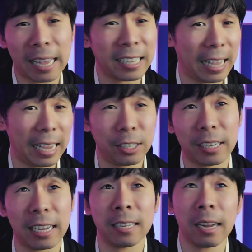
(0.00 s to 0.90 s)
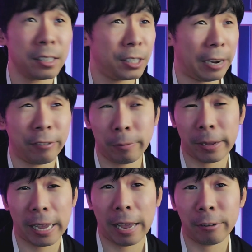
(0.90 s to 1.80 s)
engaging in unsavory
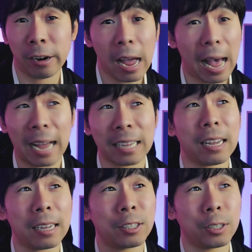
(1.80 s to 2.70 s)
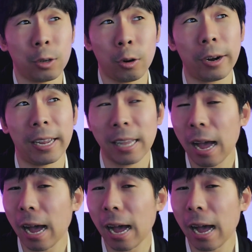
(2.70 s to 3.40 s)
behavior at a store in